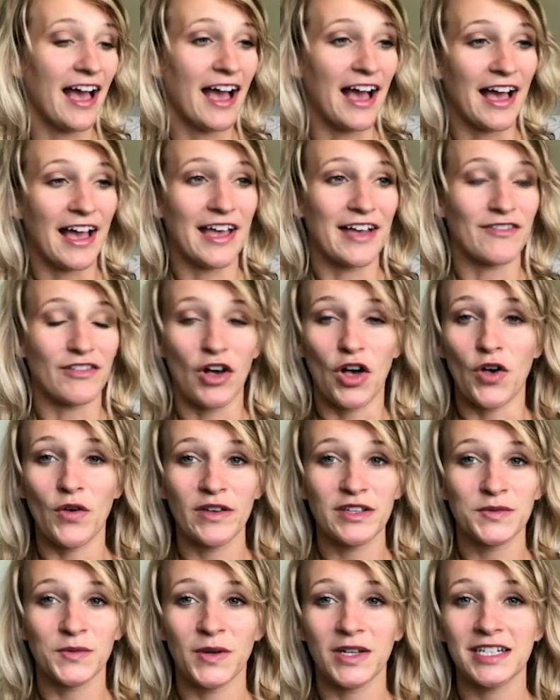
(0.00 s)
I have
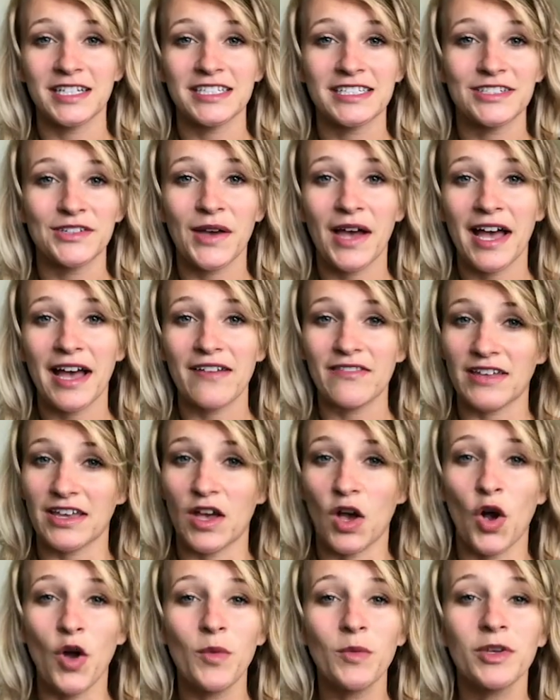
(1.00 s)
always wanted to have a
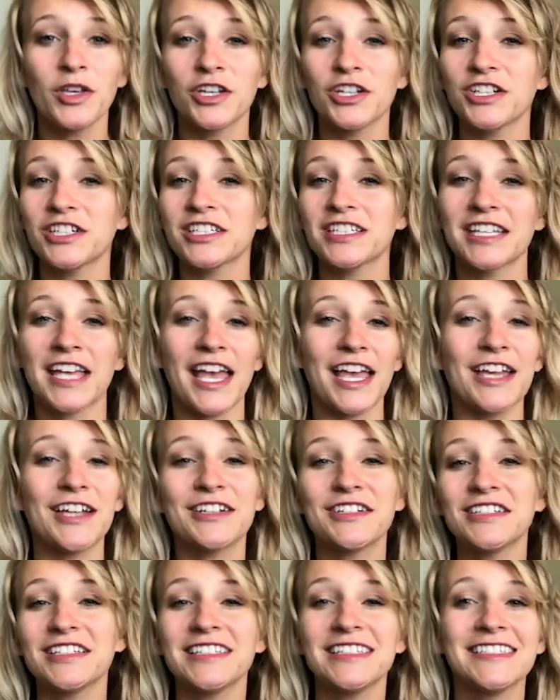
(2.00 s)
home-cooked
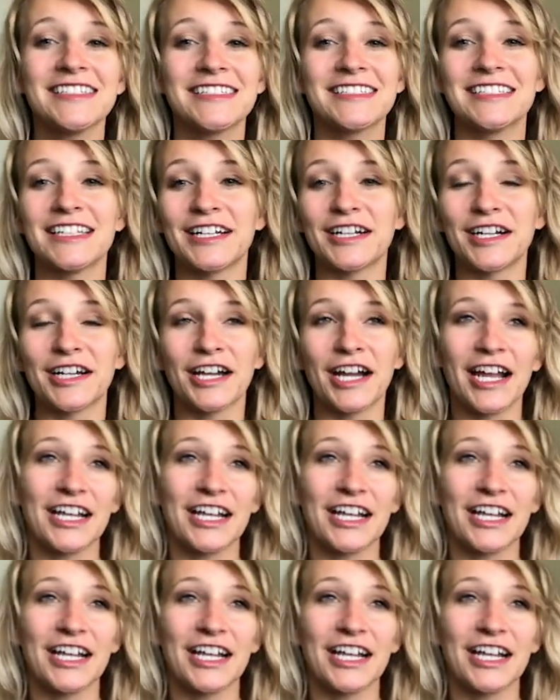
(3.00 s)
candlelit dinner.